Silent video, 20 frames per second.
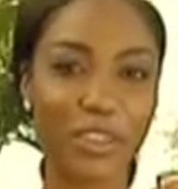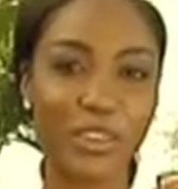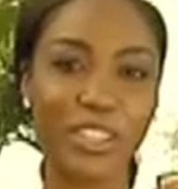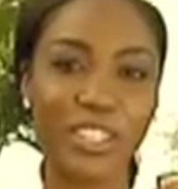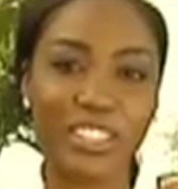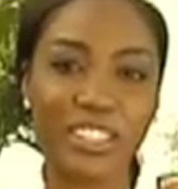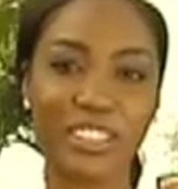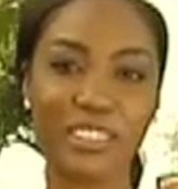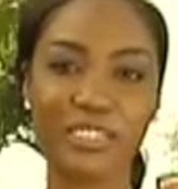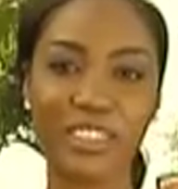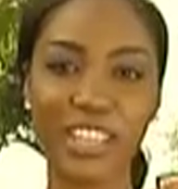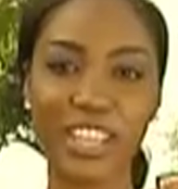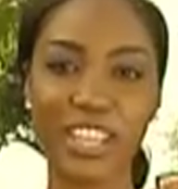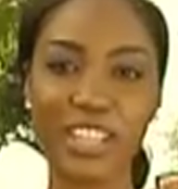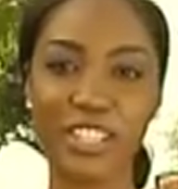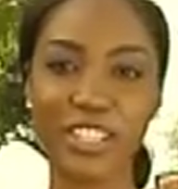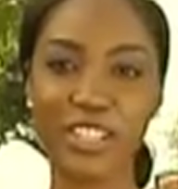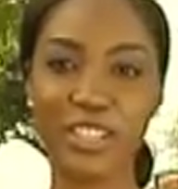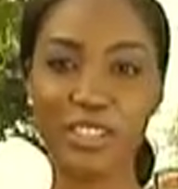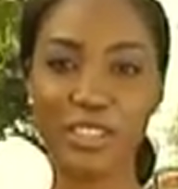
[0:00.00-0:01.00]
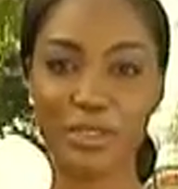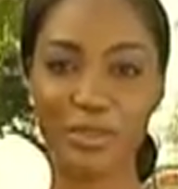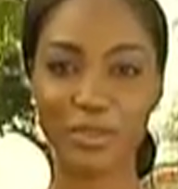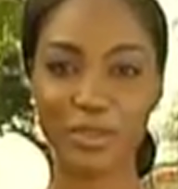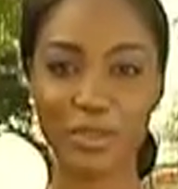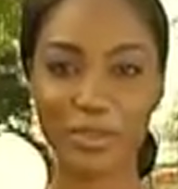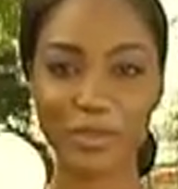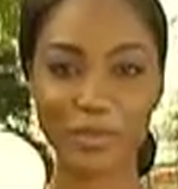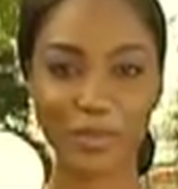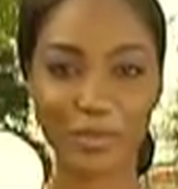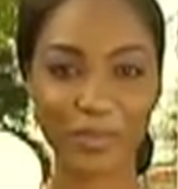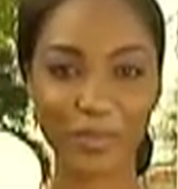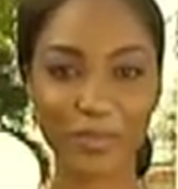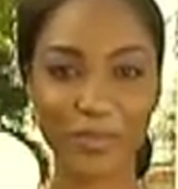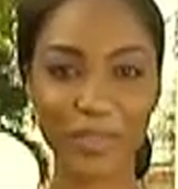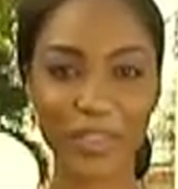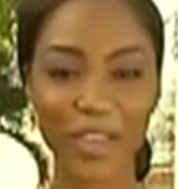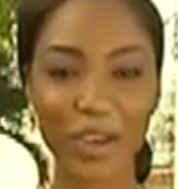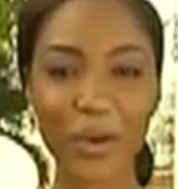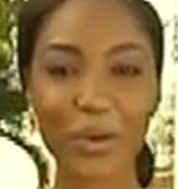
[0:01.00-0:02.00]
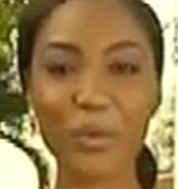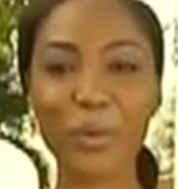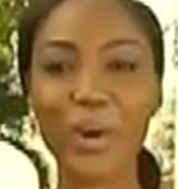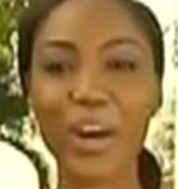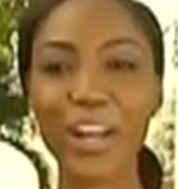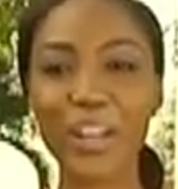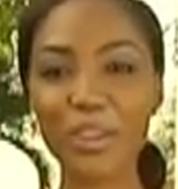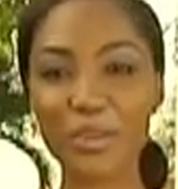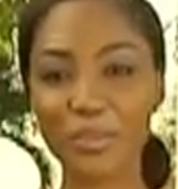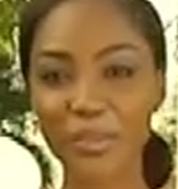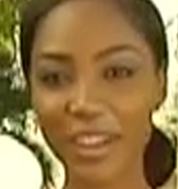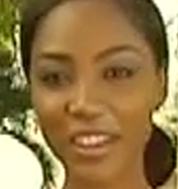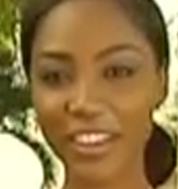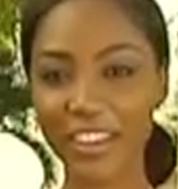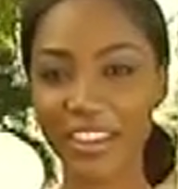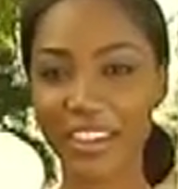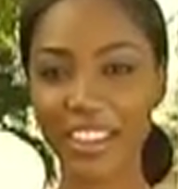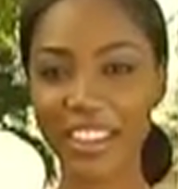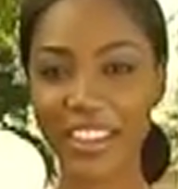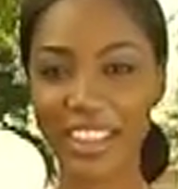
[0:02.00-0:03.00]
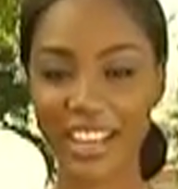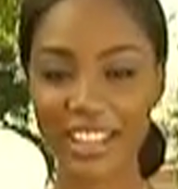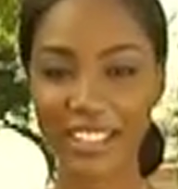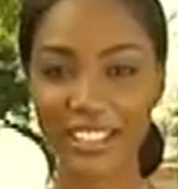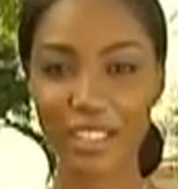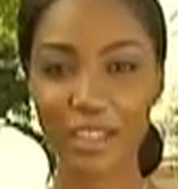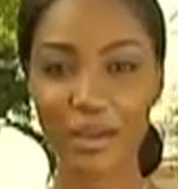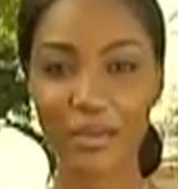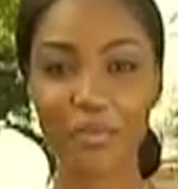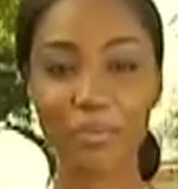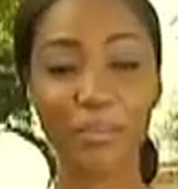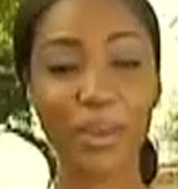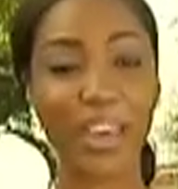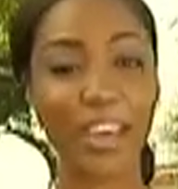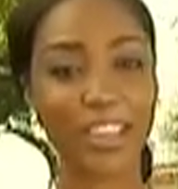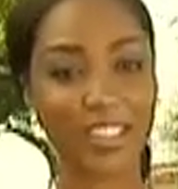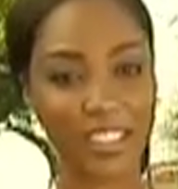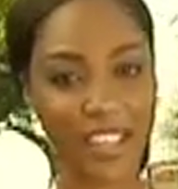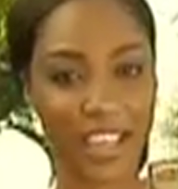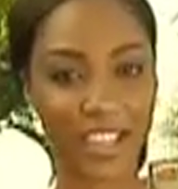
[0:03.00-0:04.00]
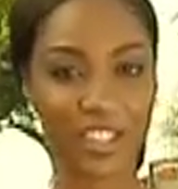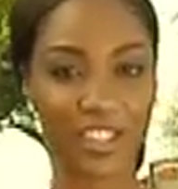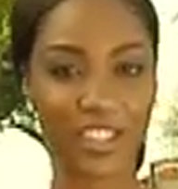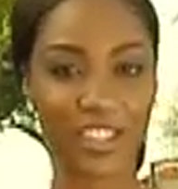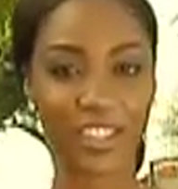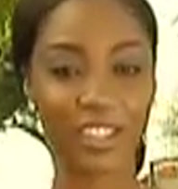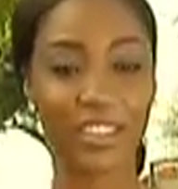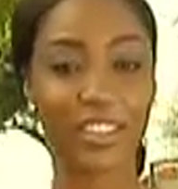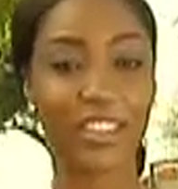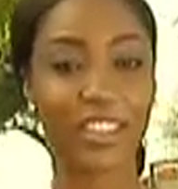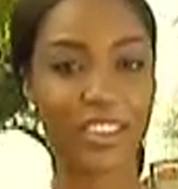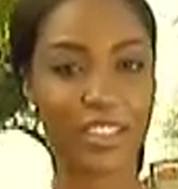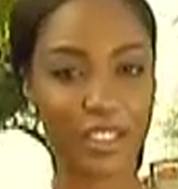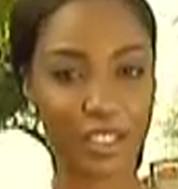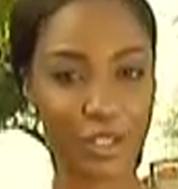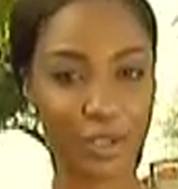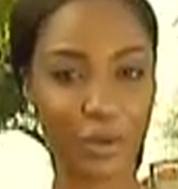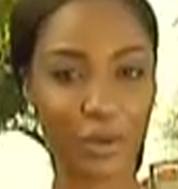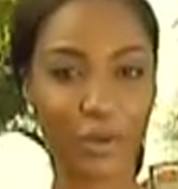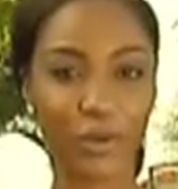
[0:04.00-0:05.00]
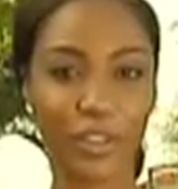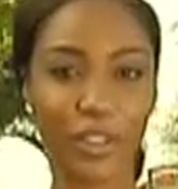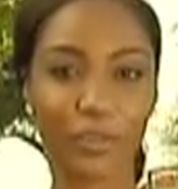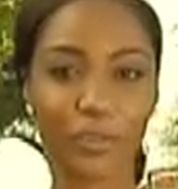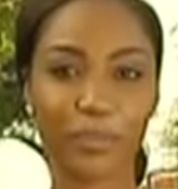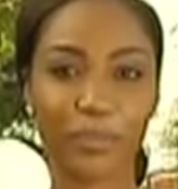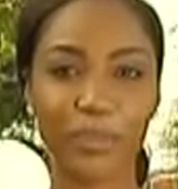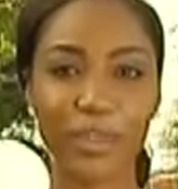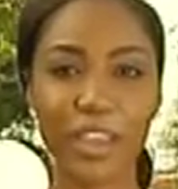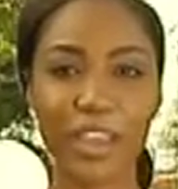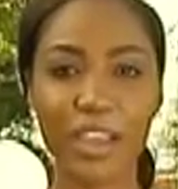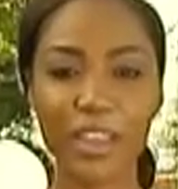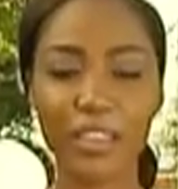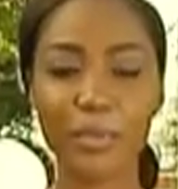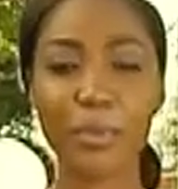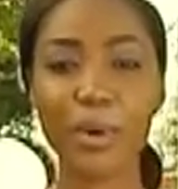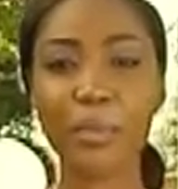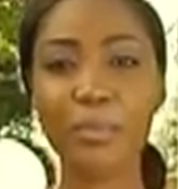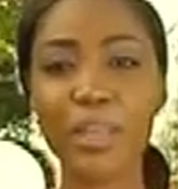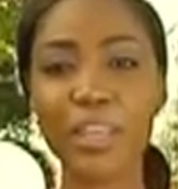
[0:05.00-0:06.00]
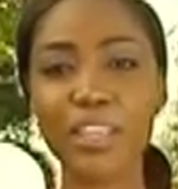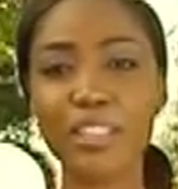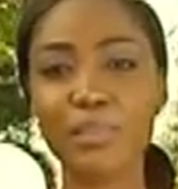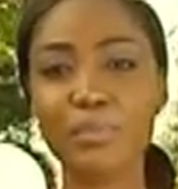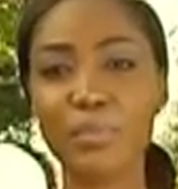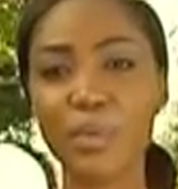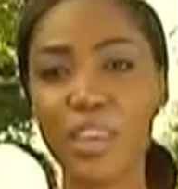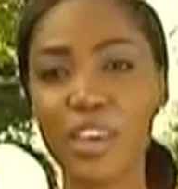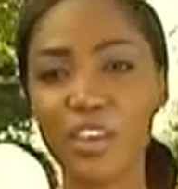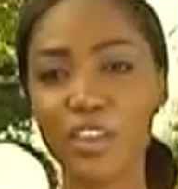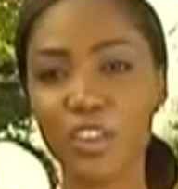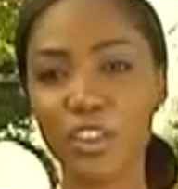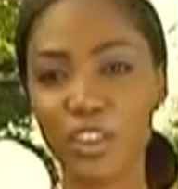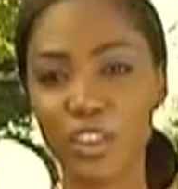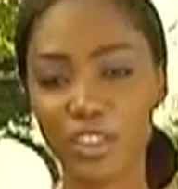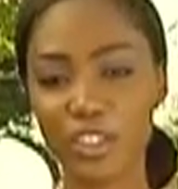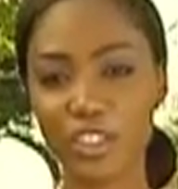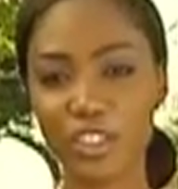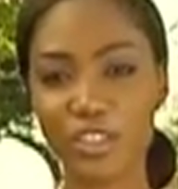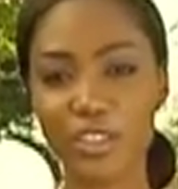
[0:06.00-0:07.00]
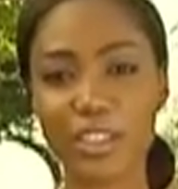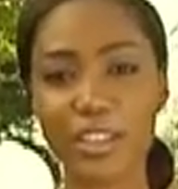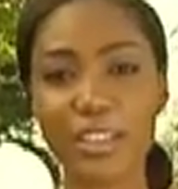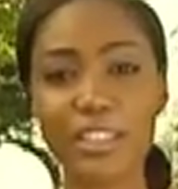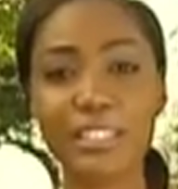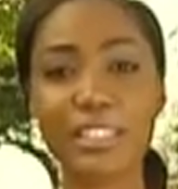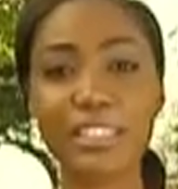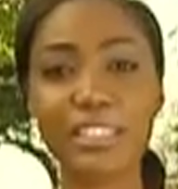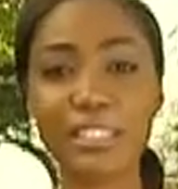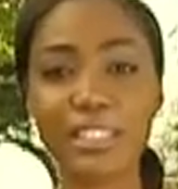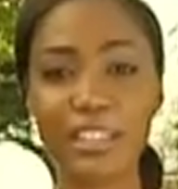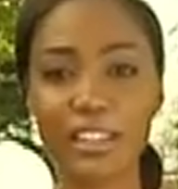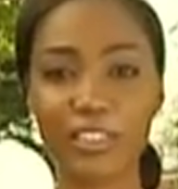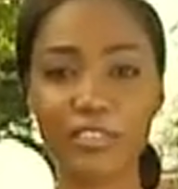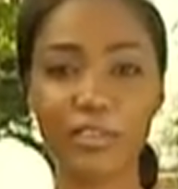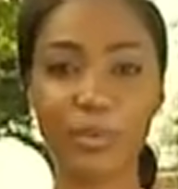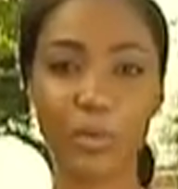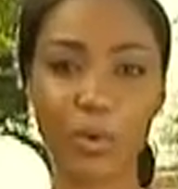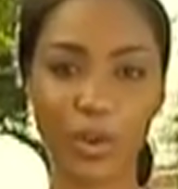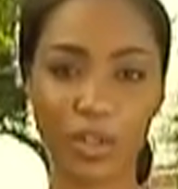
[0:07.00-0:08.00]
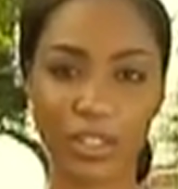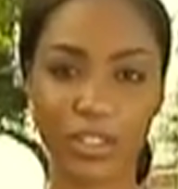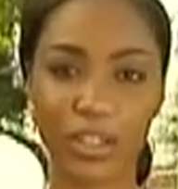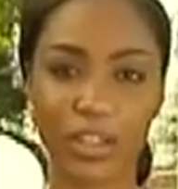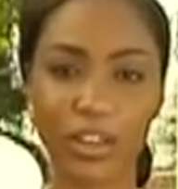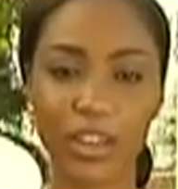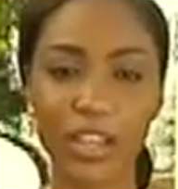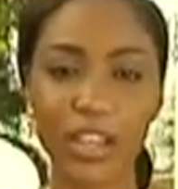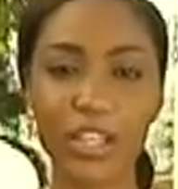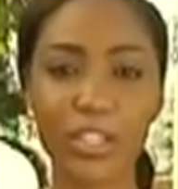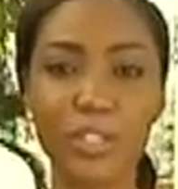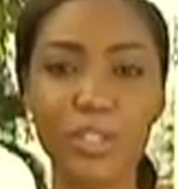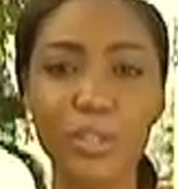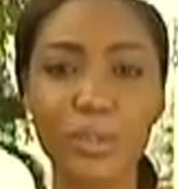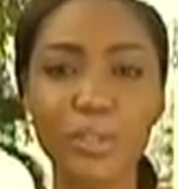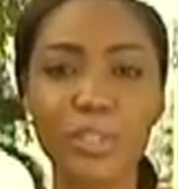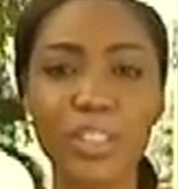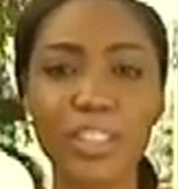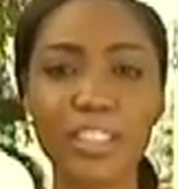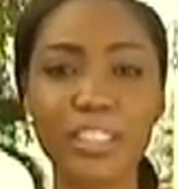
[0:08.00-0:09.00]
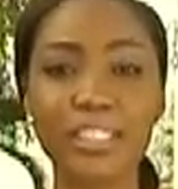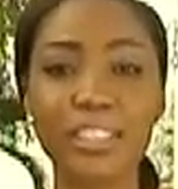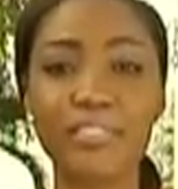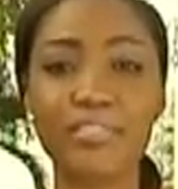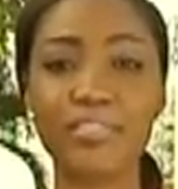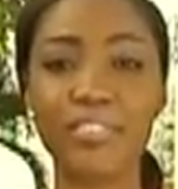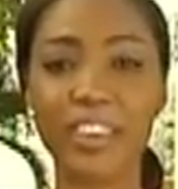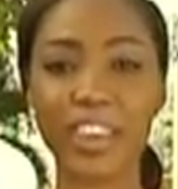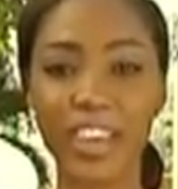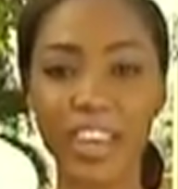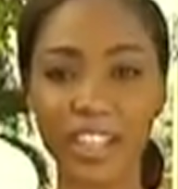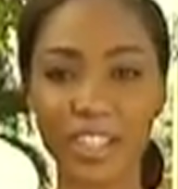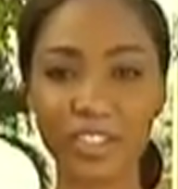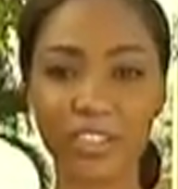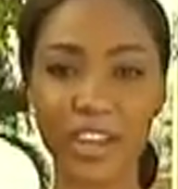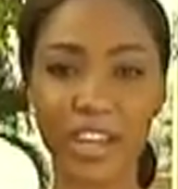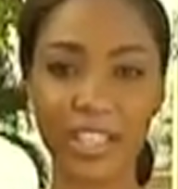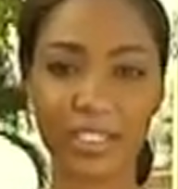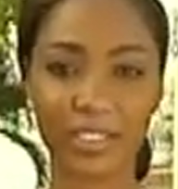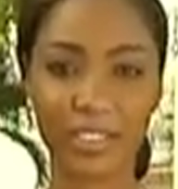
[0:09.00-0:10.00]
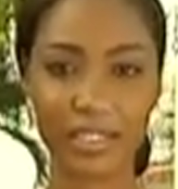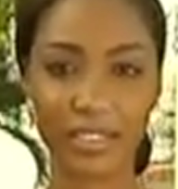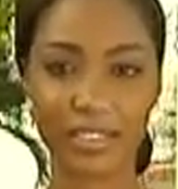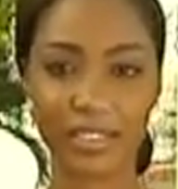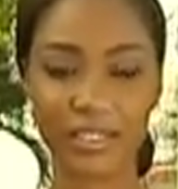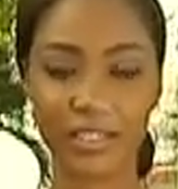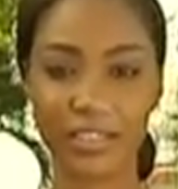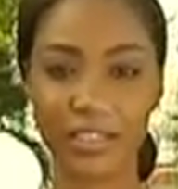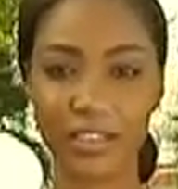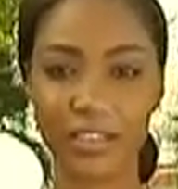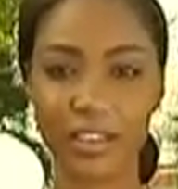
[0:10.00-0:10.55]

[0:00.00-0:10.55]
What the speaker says: your Easter vacation, though? While you ponder on that, pay attention to this story. The public is being urged to conserve water due to the severe dry season.